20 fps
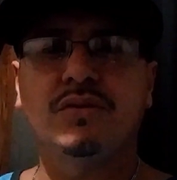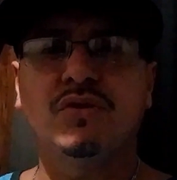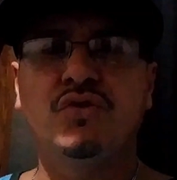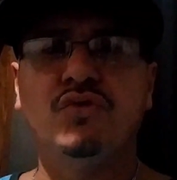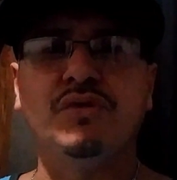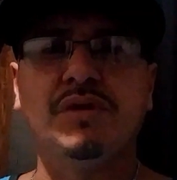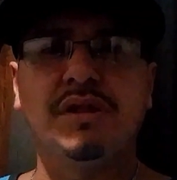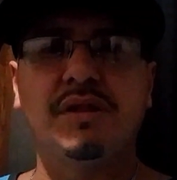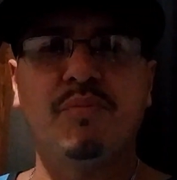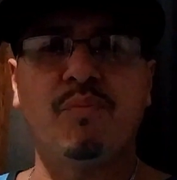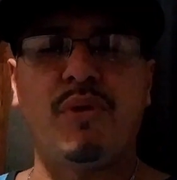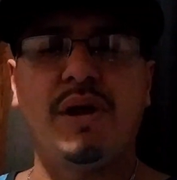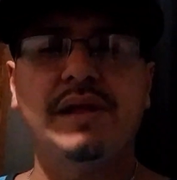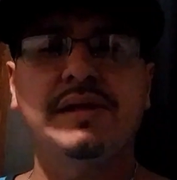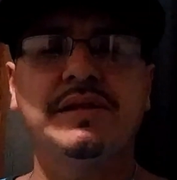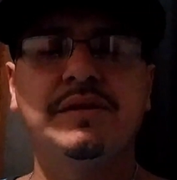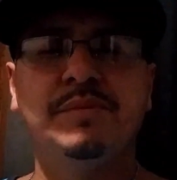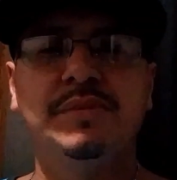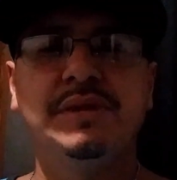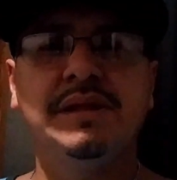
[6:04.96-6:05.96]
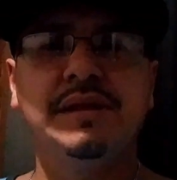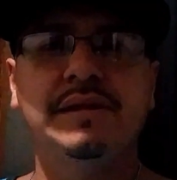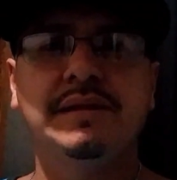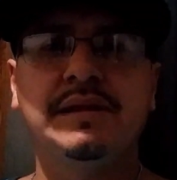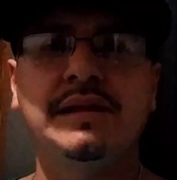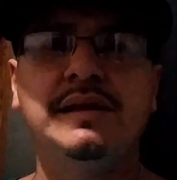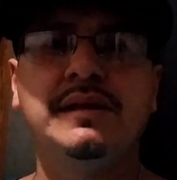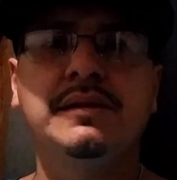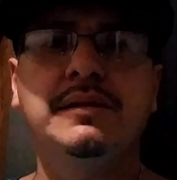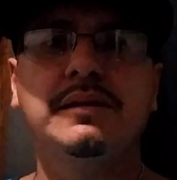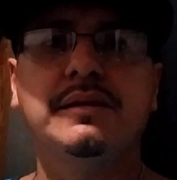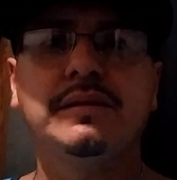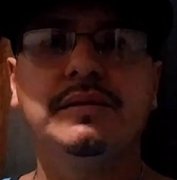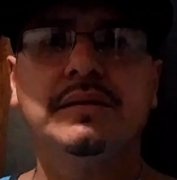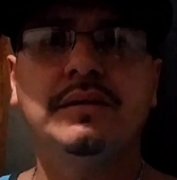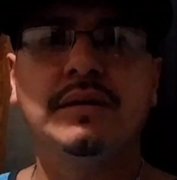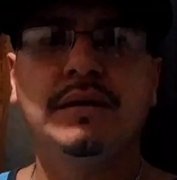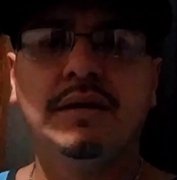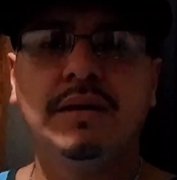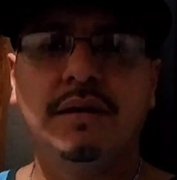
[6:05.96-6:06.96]
express some of these things,
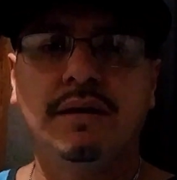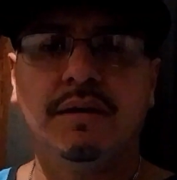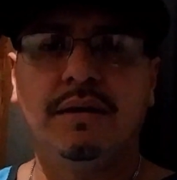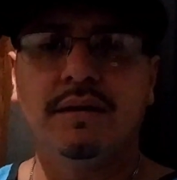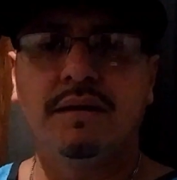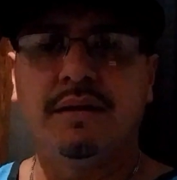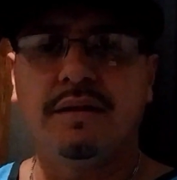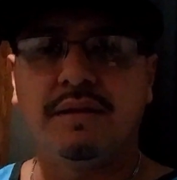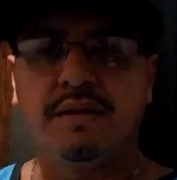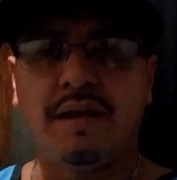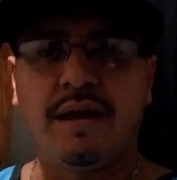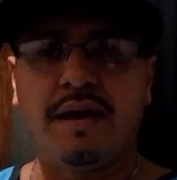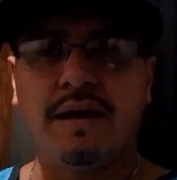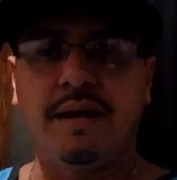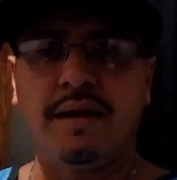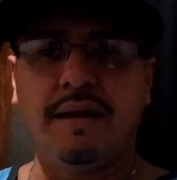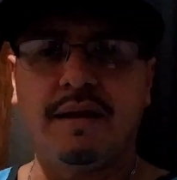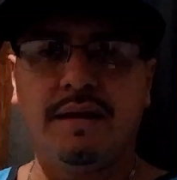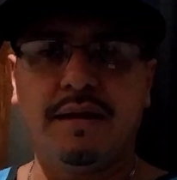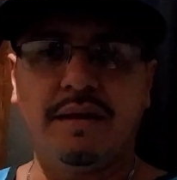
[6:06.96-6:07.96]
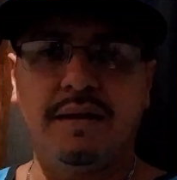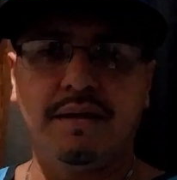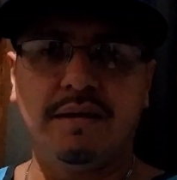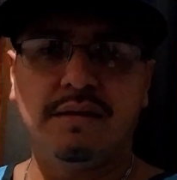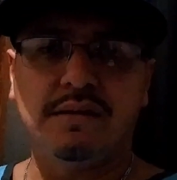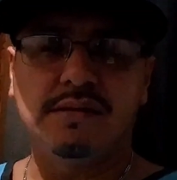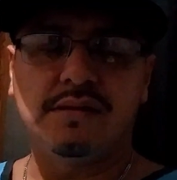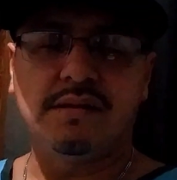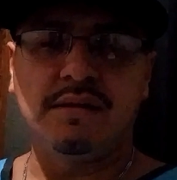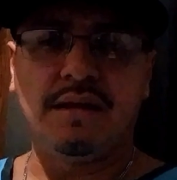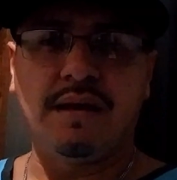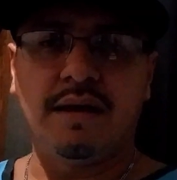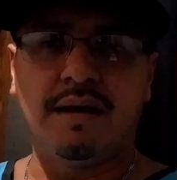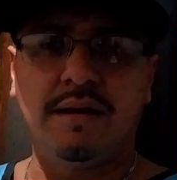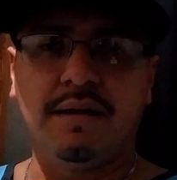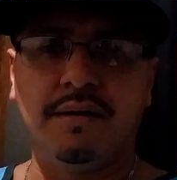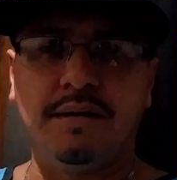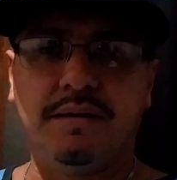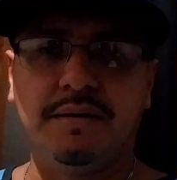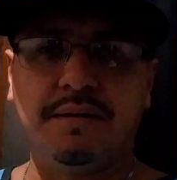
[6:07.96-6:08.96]
that
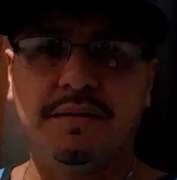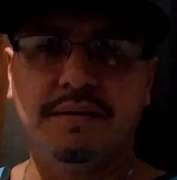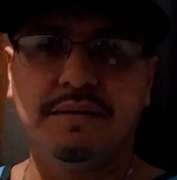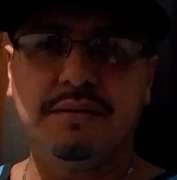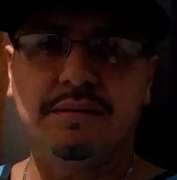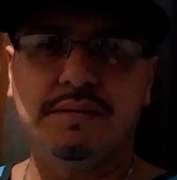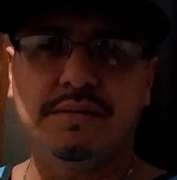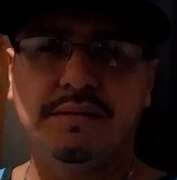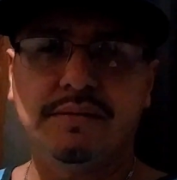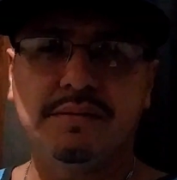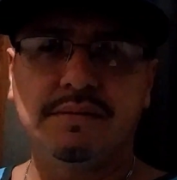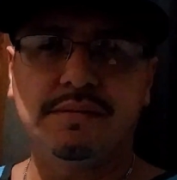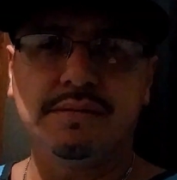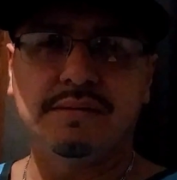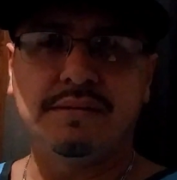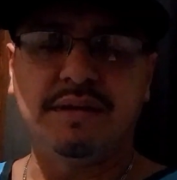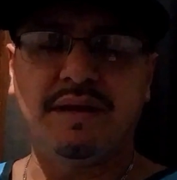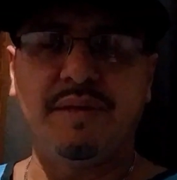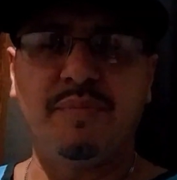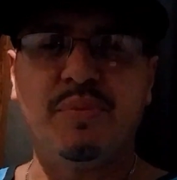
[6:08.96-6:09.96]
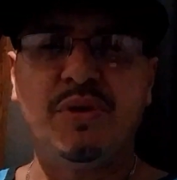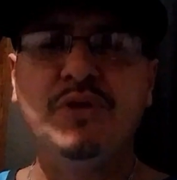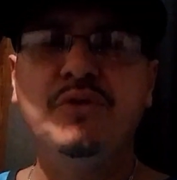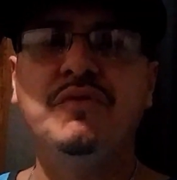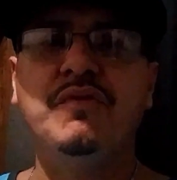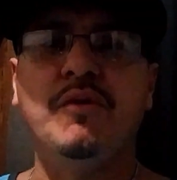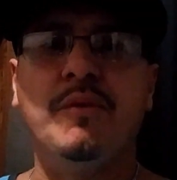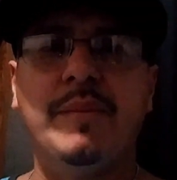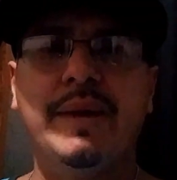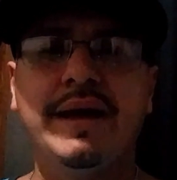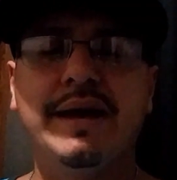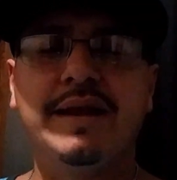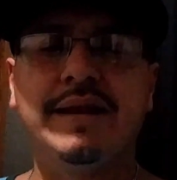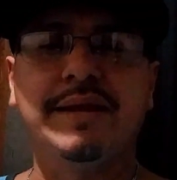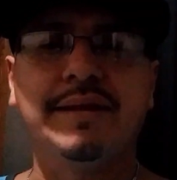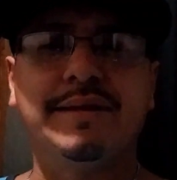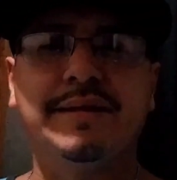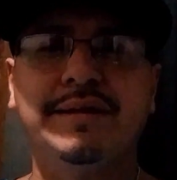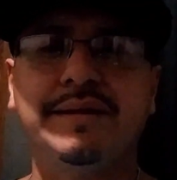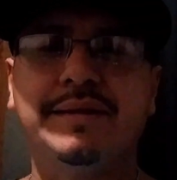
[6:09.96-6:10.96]
it's beautiful, man.
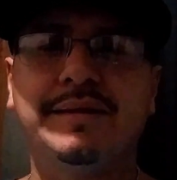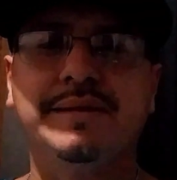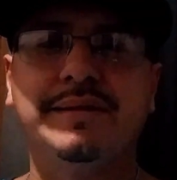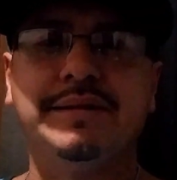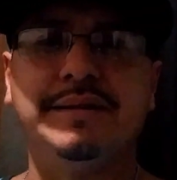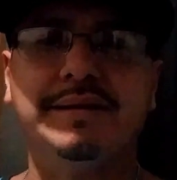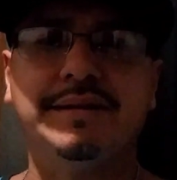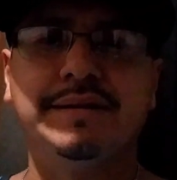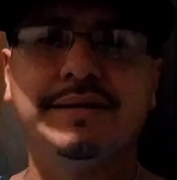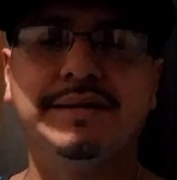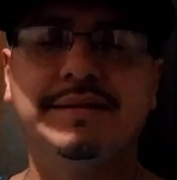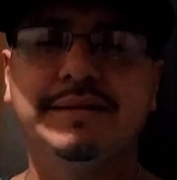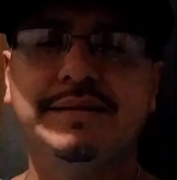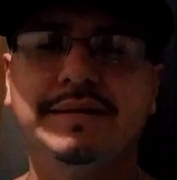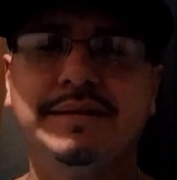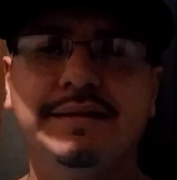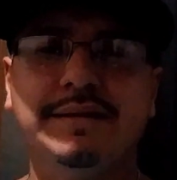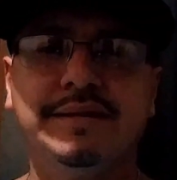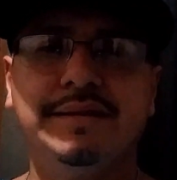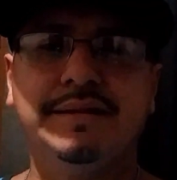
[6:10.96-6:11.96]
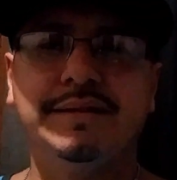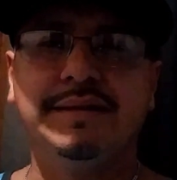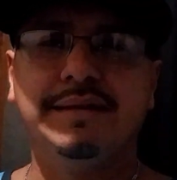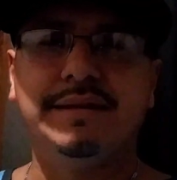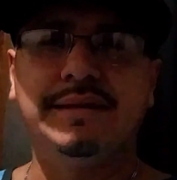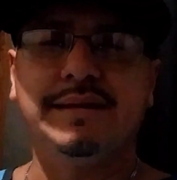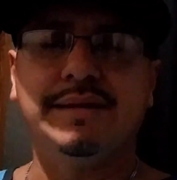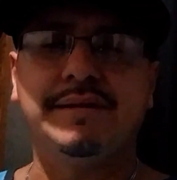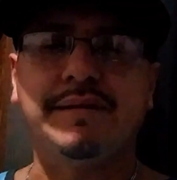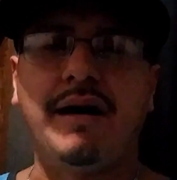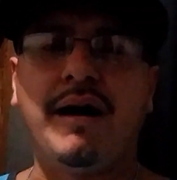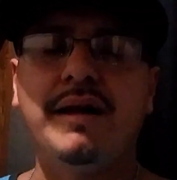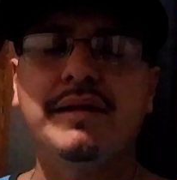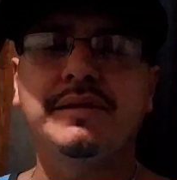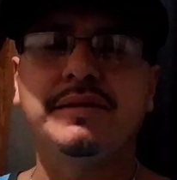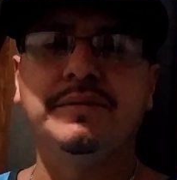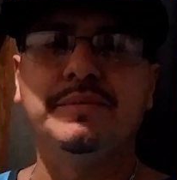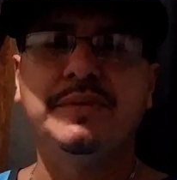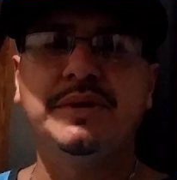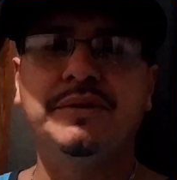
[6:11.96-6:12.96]
It's
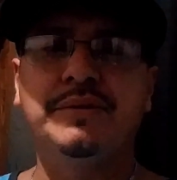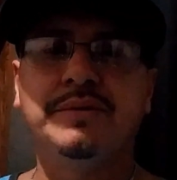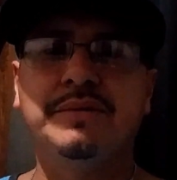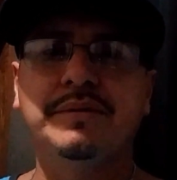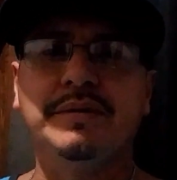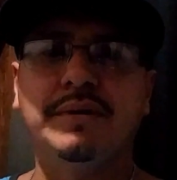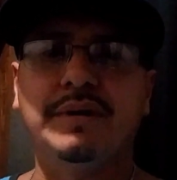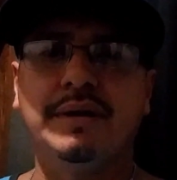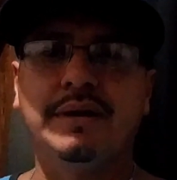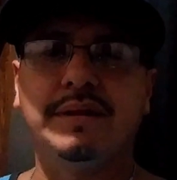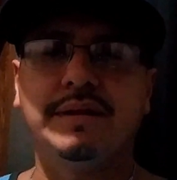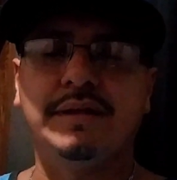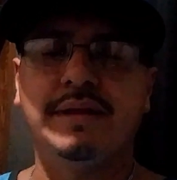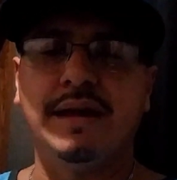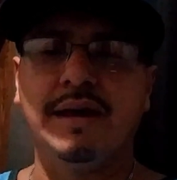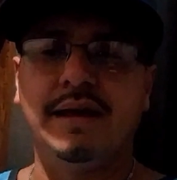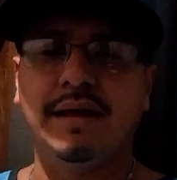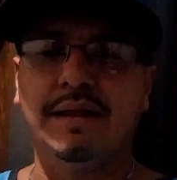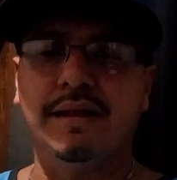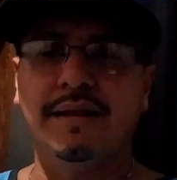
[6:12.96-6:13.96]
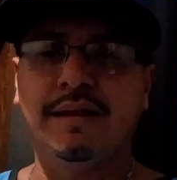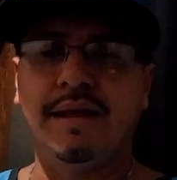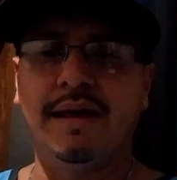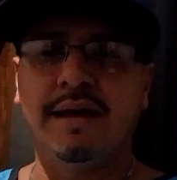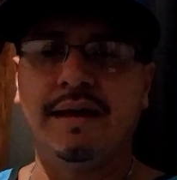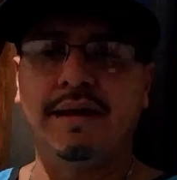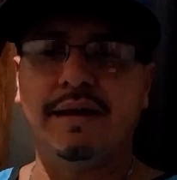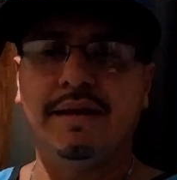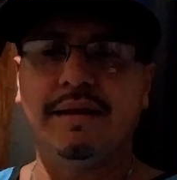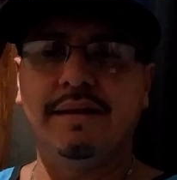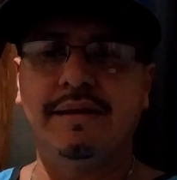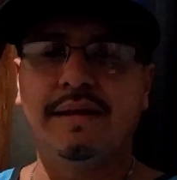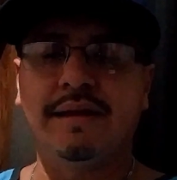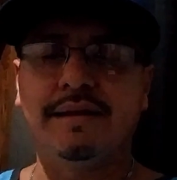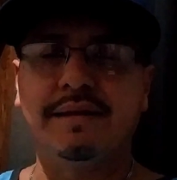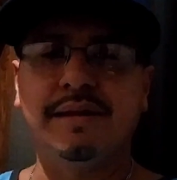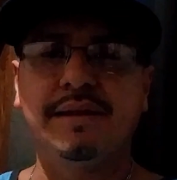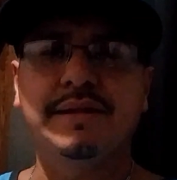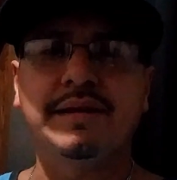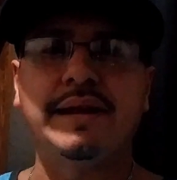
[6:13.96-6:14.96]
awesome, that
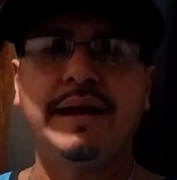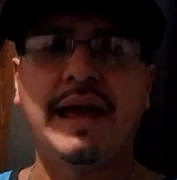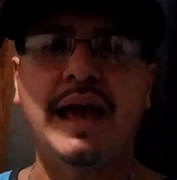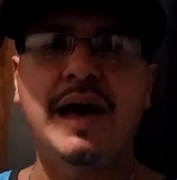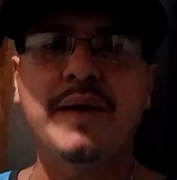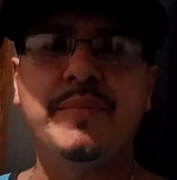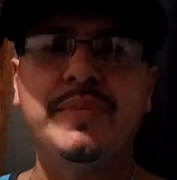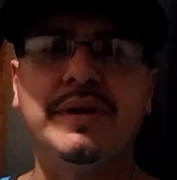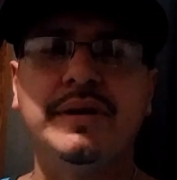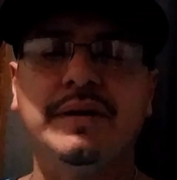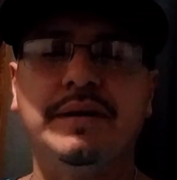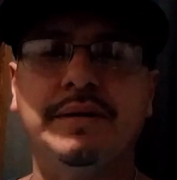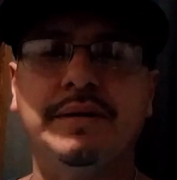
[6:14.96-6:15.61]
this can happen.